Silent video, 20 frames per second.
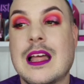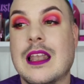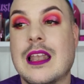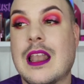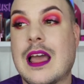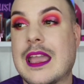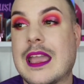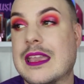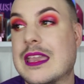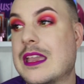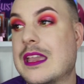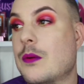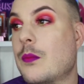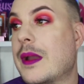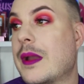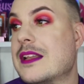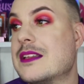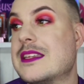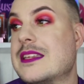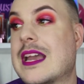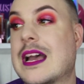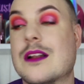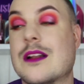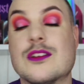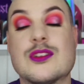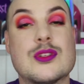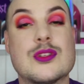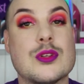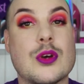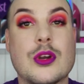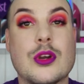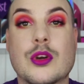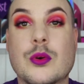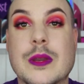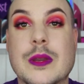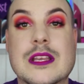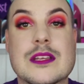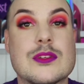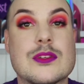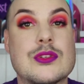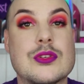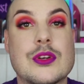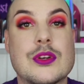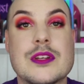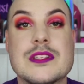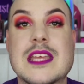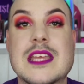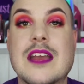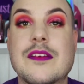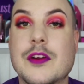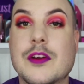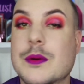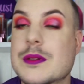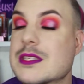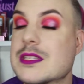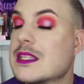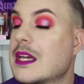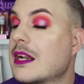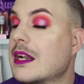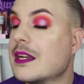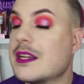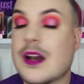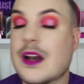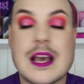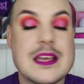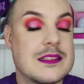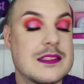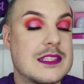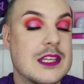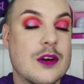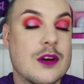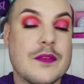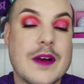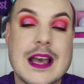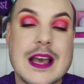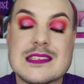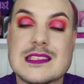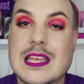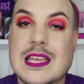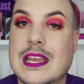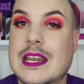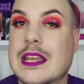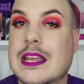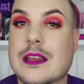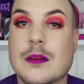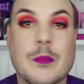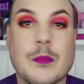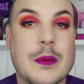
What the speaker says: Like, it went down so quick as soon as everyone started self-isolating and